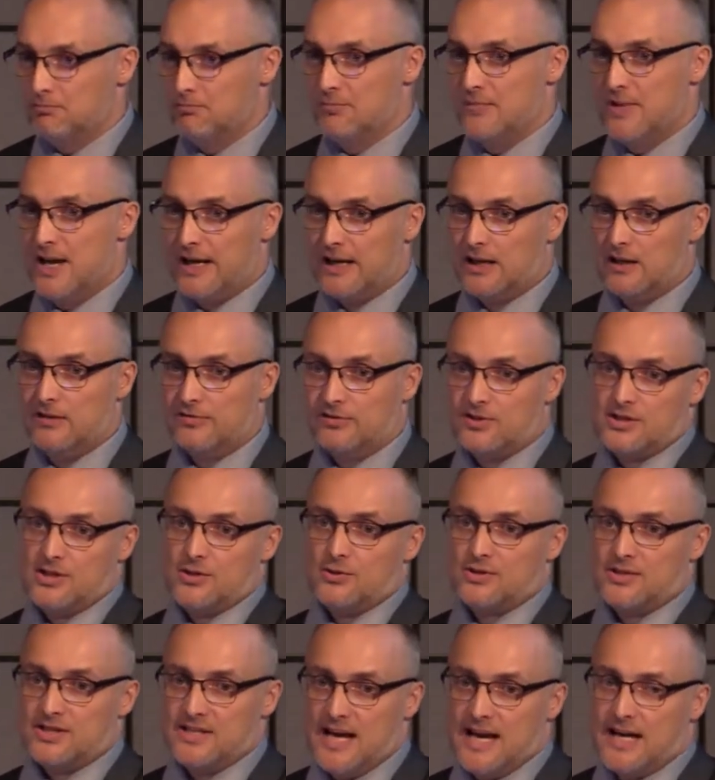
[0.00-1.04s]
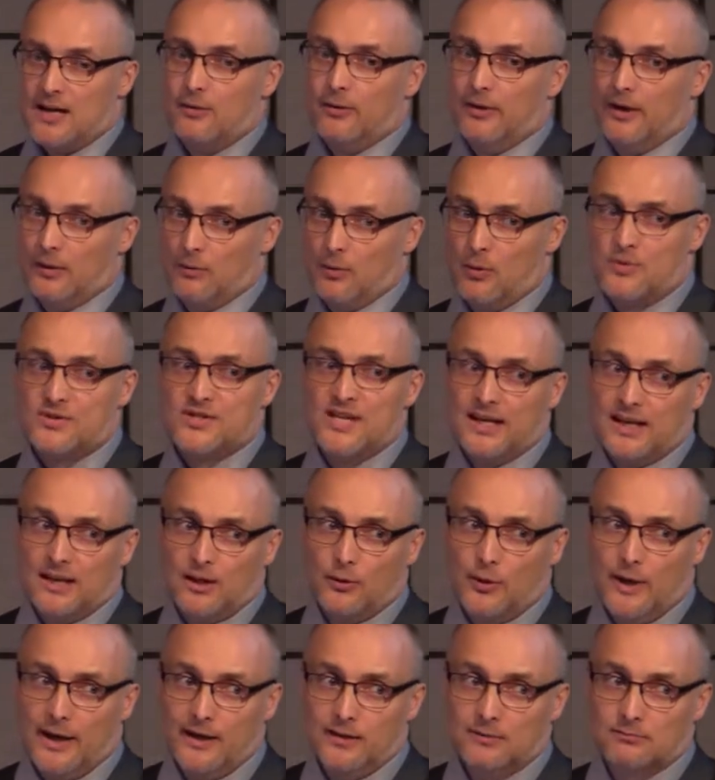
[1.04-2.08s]
Negative because there was a takeaway. What was taken
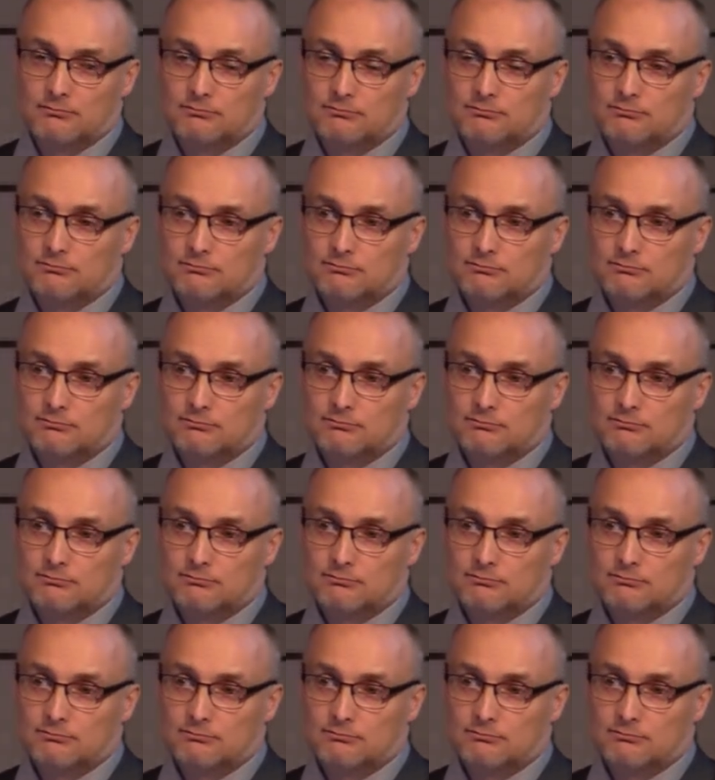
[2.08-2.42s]
away?